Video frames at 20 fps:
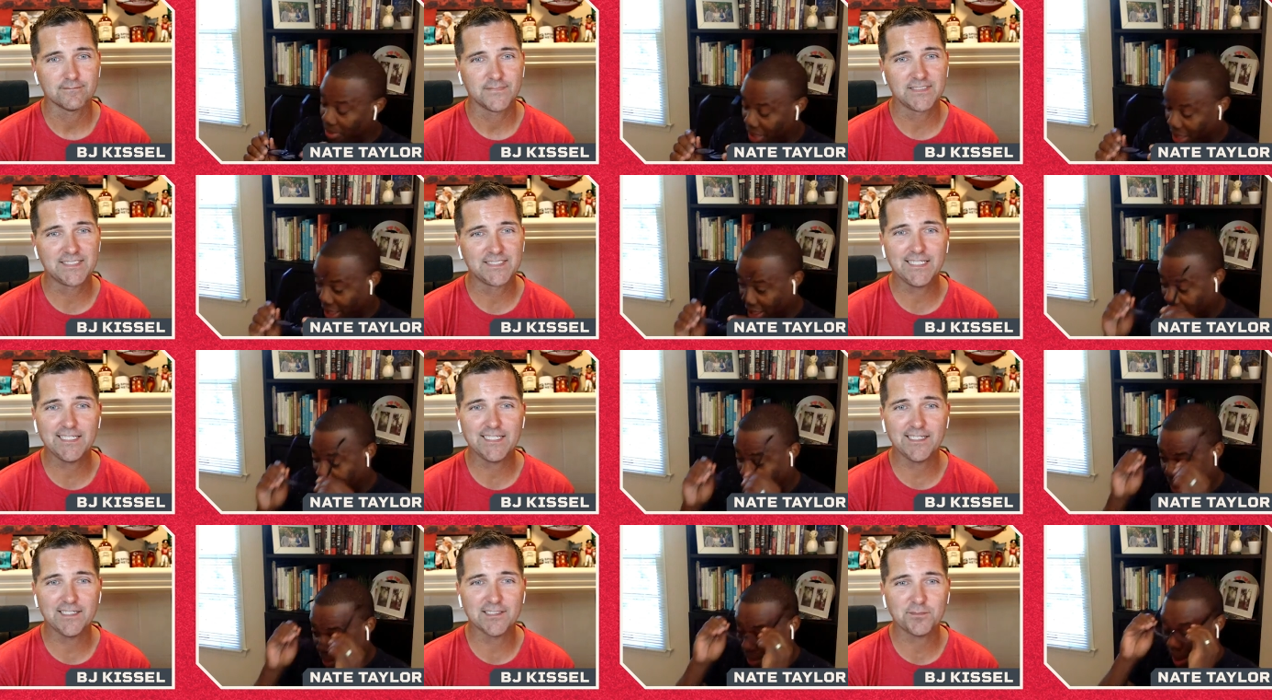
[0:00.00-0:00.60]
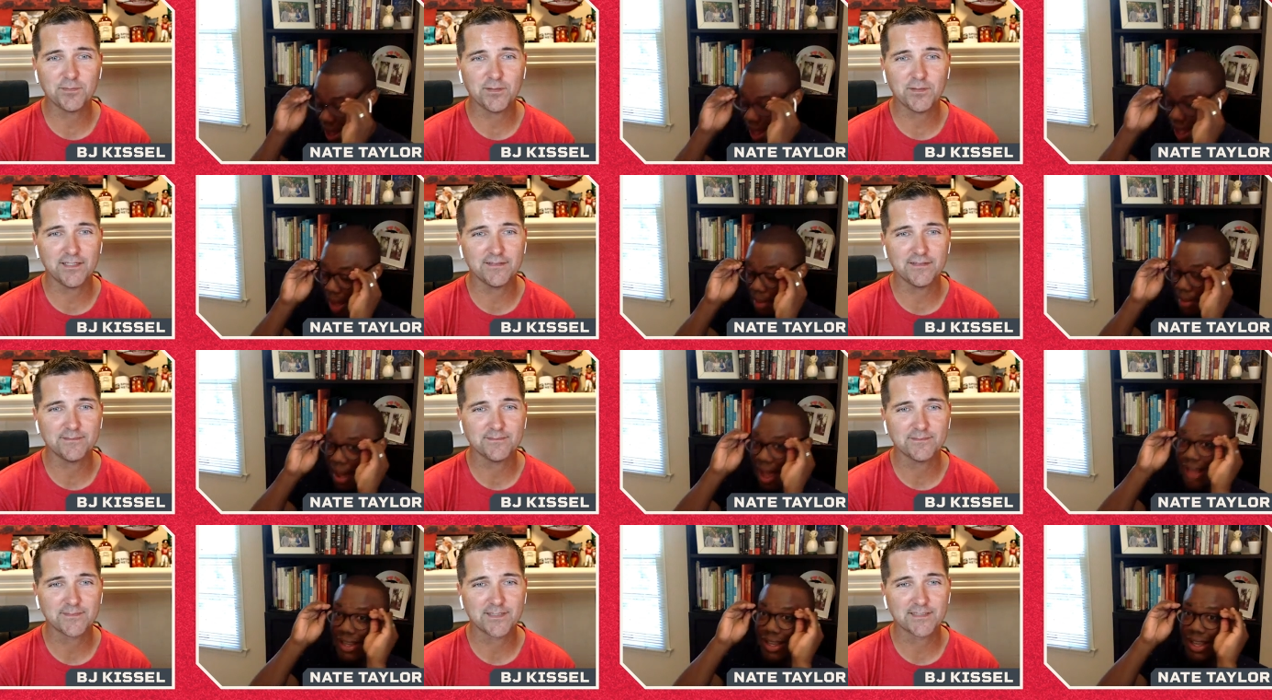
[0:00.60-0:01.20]
Speaker 1: It's
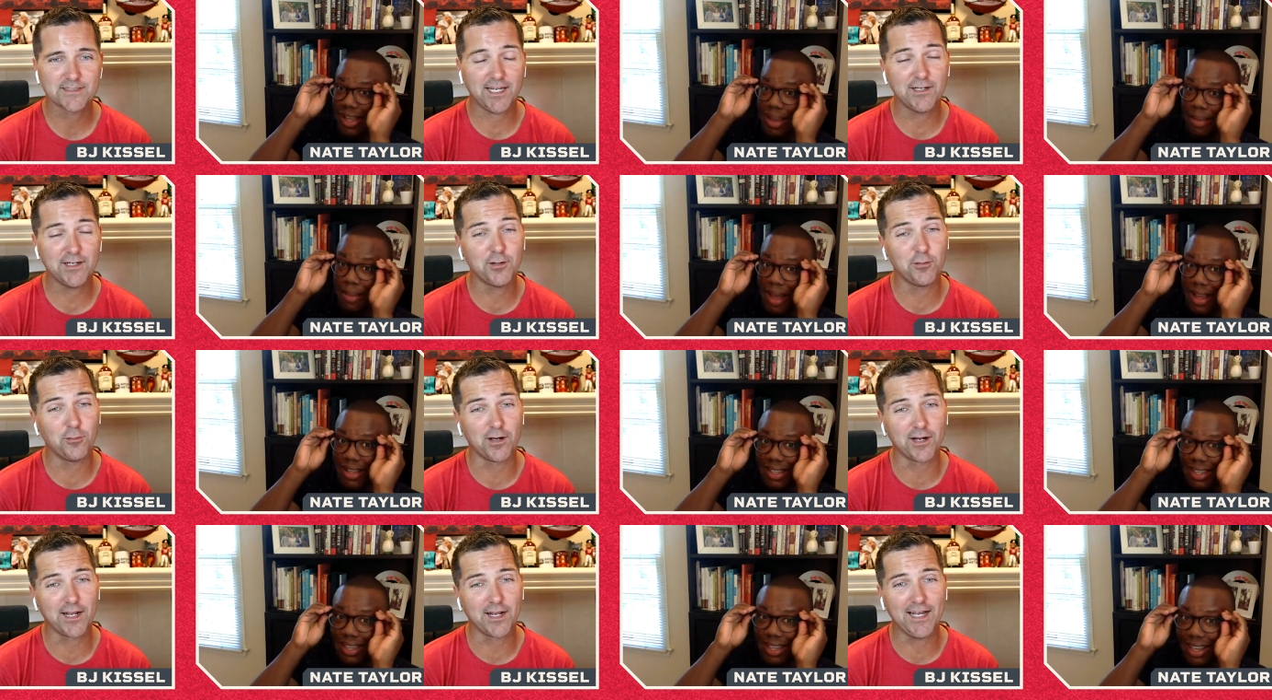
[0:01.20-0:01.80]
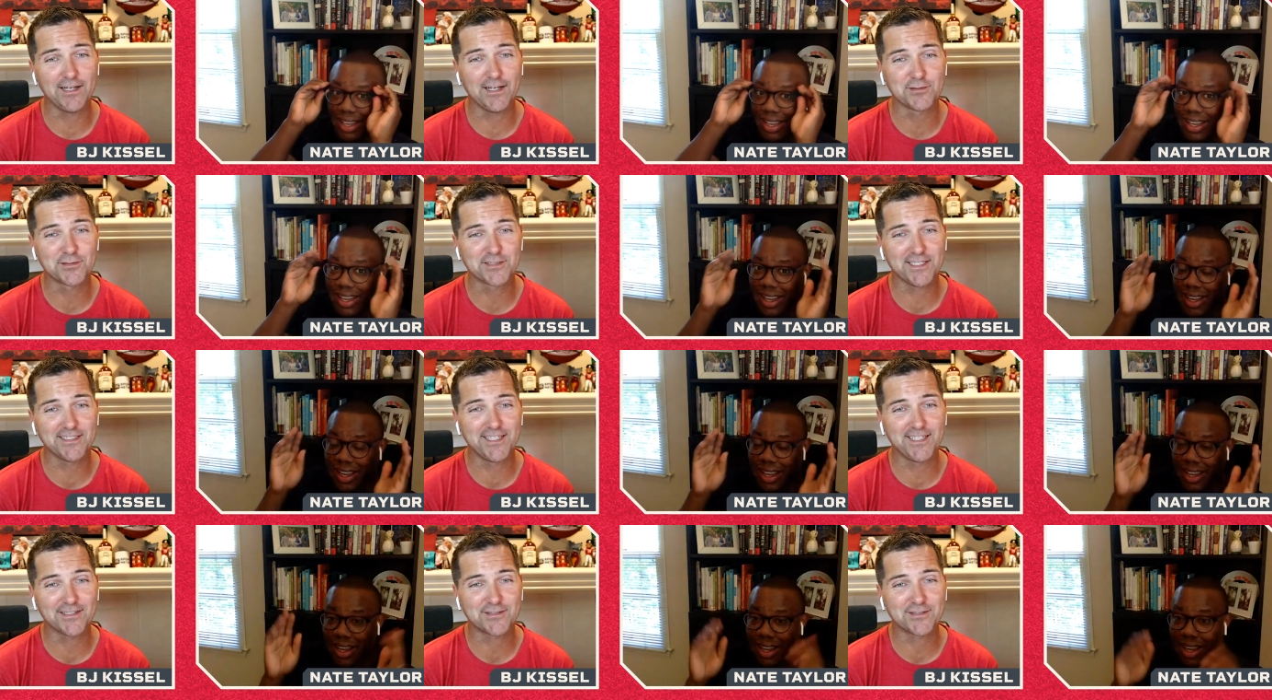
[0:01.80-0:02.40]
Speaker 2: ESPN. I know one guy who
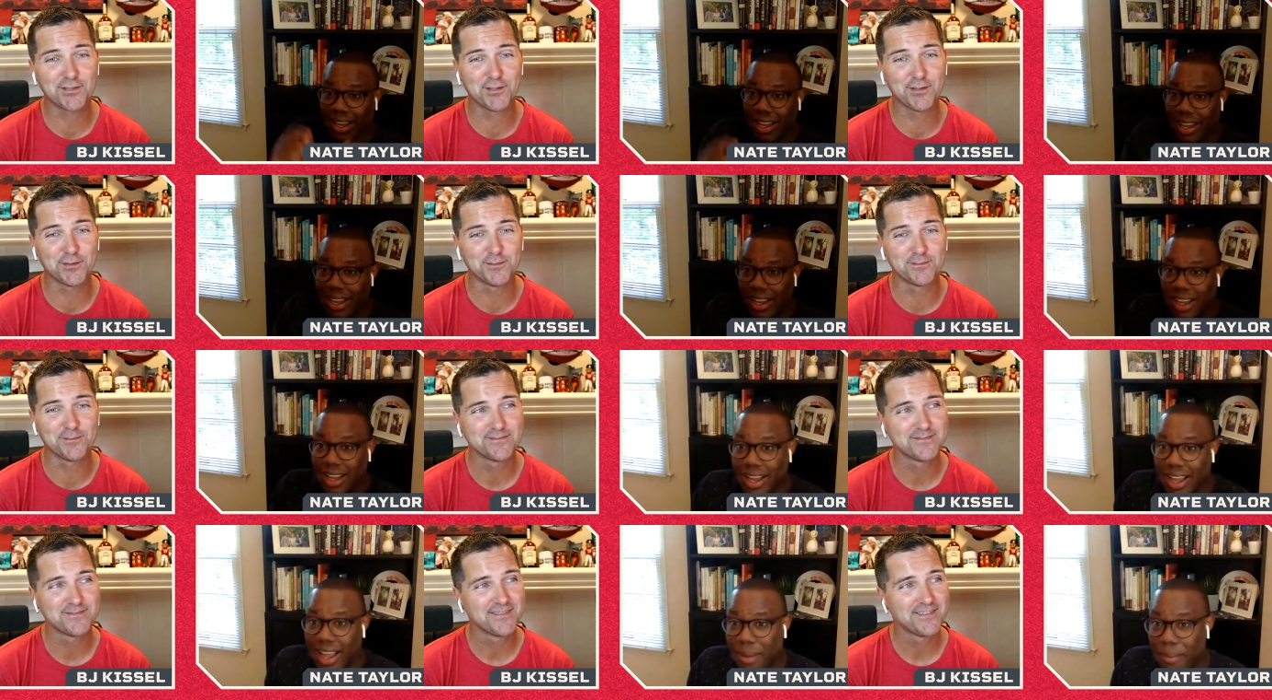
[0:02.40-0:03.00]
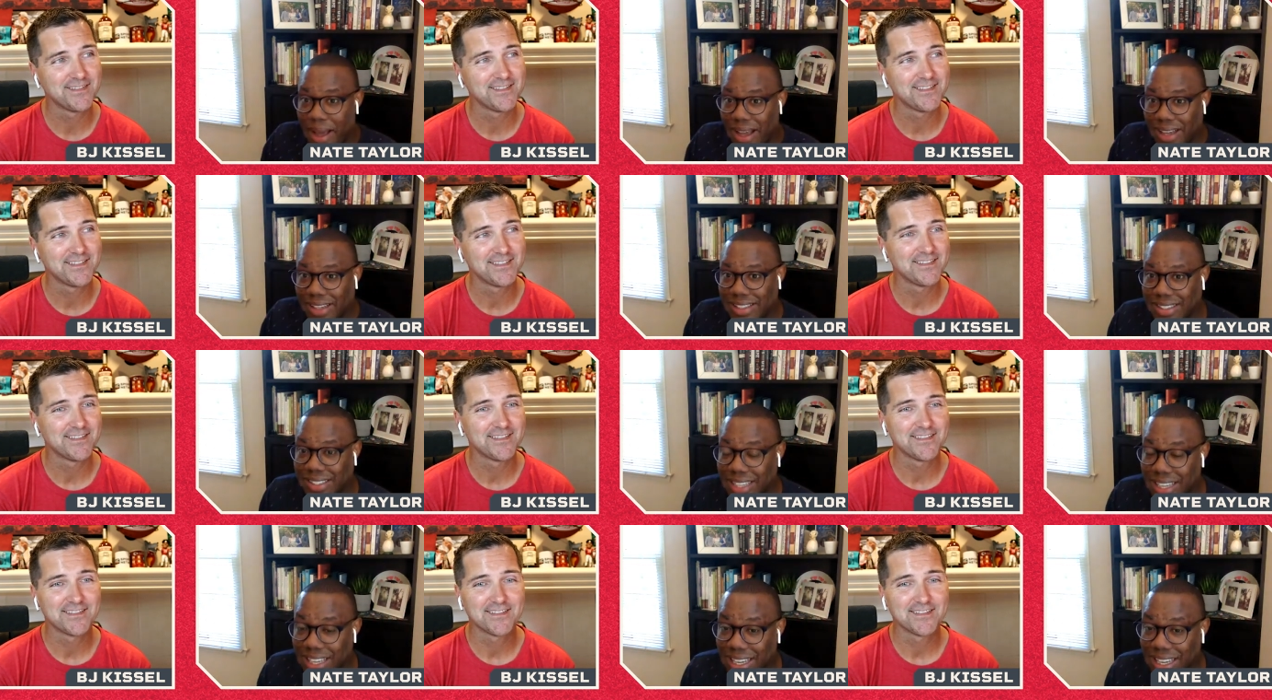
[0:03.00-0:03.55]
said that too.
Speaker 1: Am I